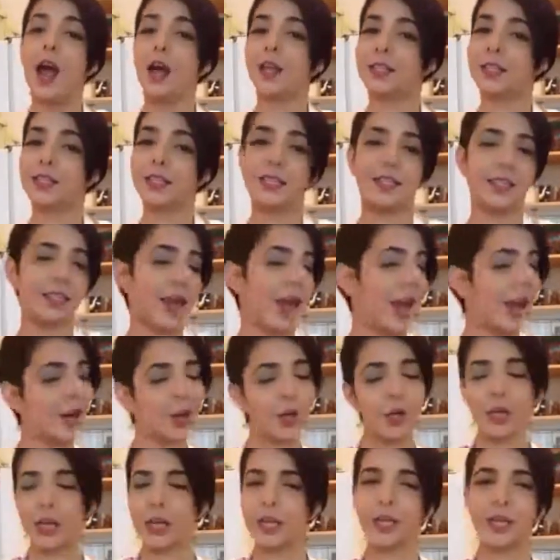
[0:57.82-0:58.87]

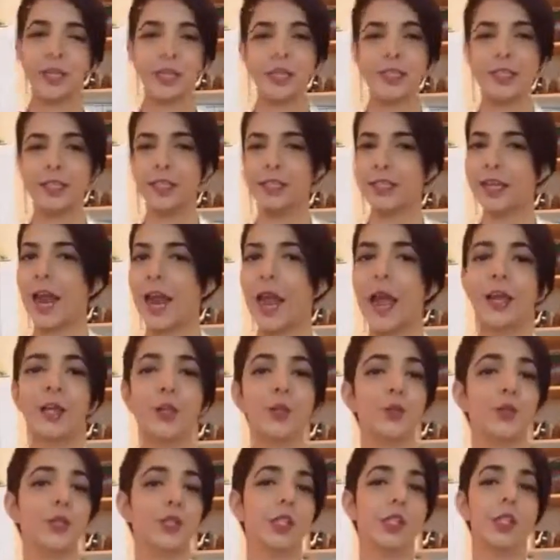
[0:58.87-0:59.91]
standard Indian snack.
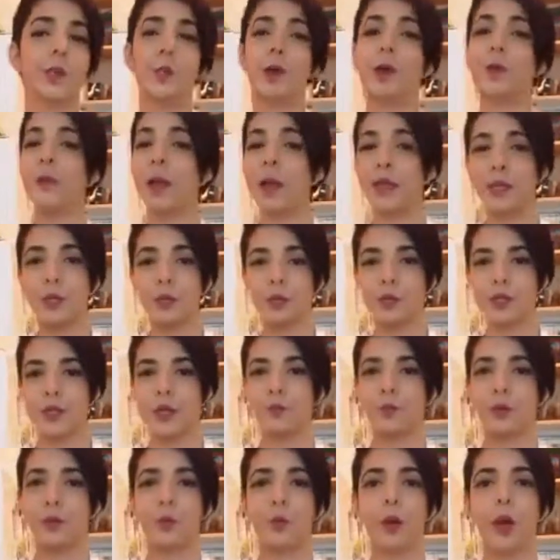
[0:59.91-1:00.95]
You see them on menus
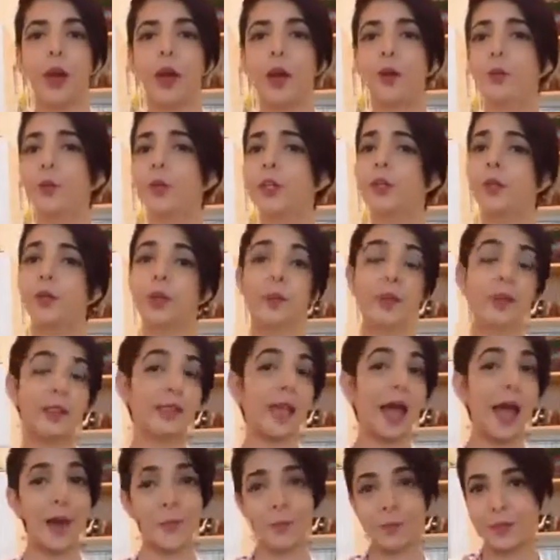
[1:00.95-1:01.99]
everywhere. We do them as
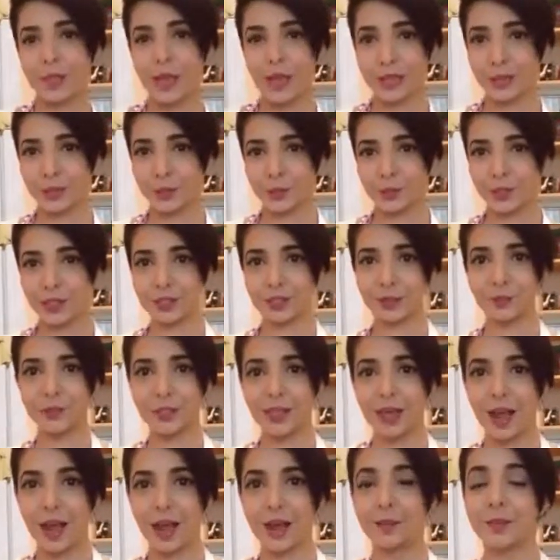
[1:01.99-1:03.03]
appetizers
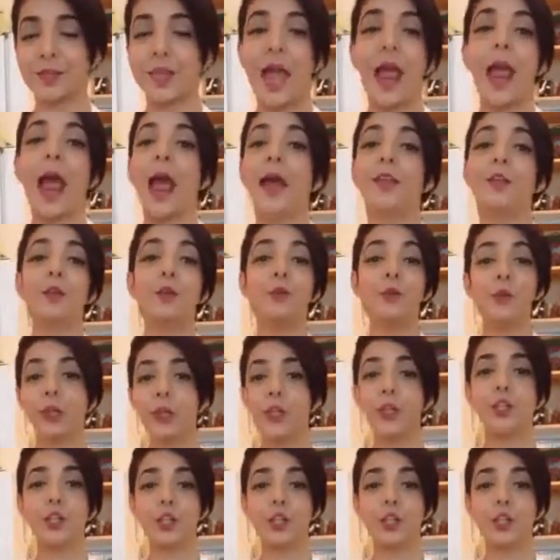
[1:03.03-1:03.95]
sometimes. And they're really